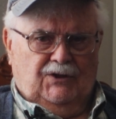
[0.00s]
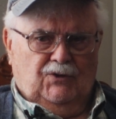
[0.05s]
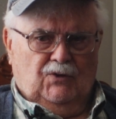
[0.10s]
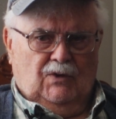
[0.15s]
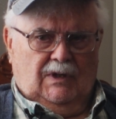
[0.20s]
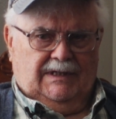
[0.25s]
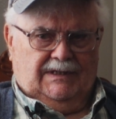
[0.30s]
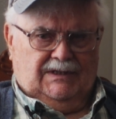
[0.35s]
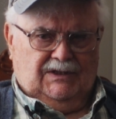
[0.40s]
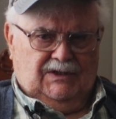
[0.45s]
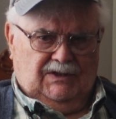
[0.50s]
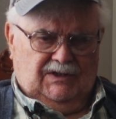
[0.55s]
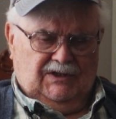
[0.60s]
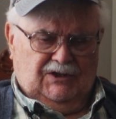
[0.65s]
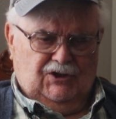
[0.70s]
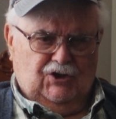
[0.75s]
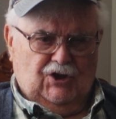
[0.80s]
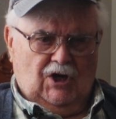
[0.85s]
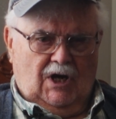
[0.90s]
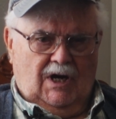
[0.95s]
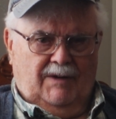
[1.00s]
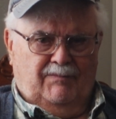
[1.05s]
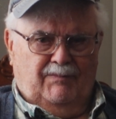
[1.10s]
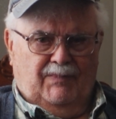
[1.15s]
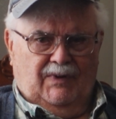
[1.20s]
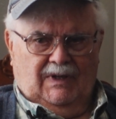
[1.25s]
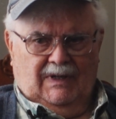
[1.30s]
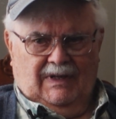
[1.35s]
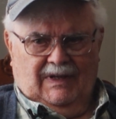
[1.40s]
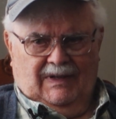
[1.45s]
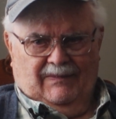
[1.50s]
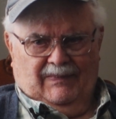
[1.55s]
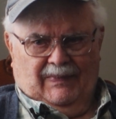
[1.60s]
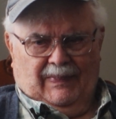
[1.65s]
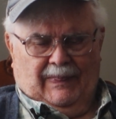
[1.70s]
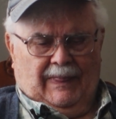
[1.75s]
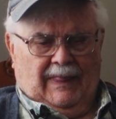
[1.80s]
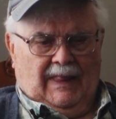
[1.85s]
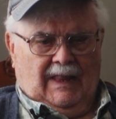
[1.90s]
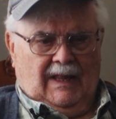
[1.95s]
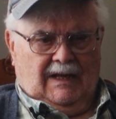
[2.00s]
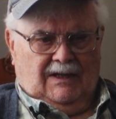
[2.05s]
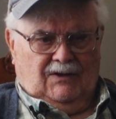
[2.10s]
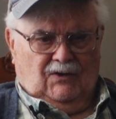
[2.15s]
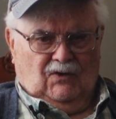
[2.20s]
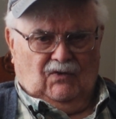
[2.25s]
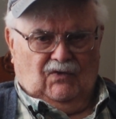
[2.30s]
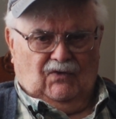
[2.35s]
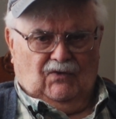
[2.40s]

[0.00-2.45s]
he'd go out to the shop, and